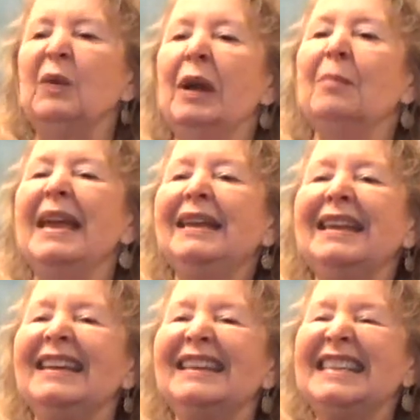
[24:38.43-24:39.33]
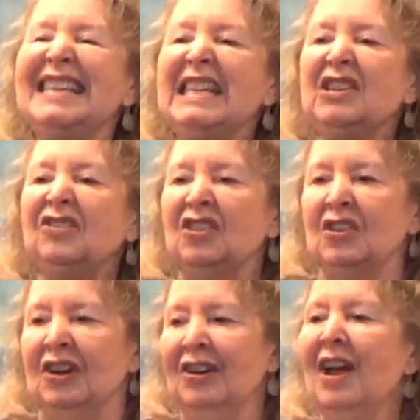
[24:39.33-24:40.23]
we are making it
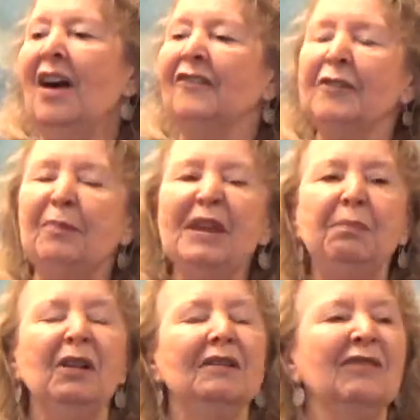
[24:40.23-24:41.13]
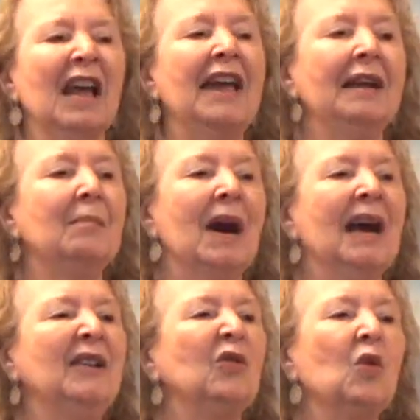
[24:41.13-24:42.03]
easier for people of like
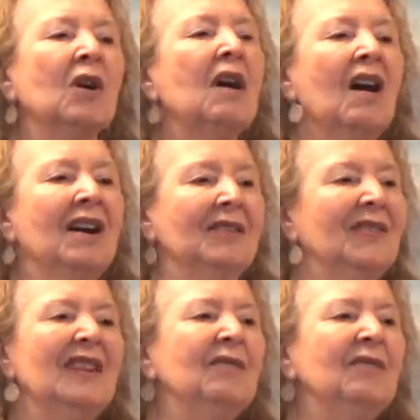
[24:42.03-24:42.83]
minds or hearts,